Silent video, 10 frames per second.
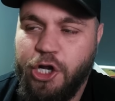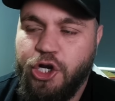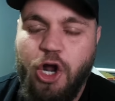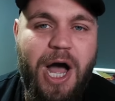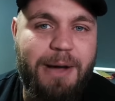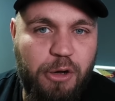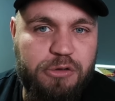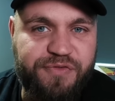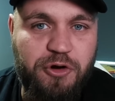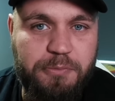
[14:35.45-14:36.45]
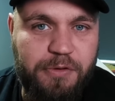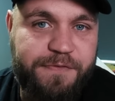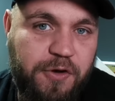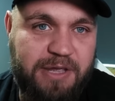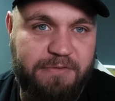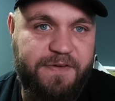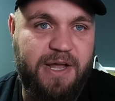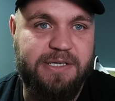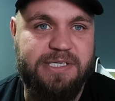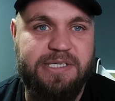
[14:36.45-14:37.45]
Not our most vulnerable fucking
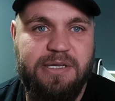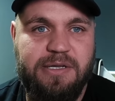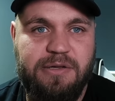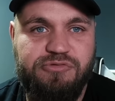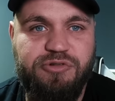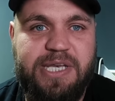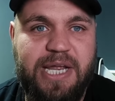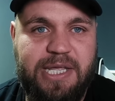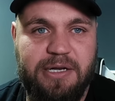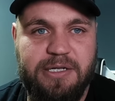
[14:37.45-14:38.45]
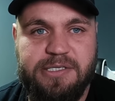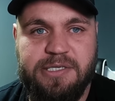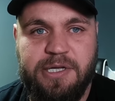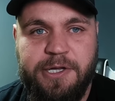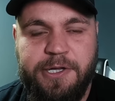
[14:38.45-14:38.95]
fans. It's ridiculous.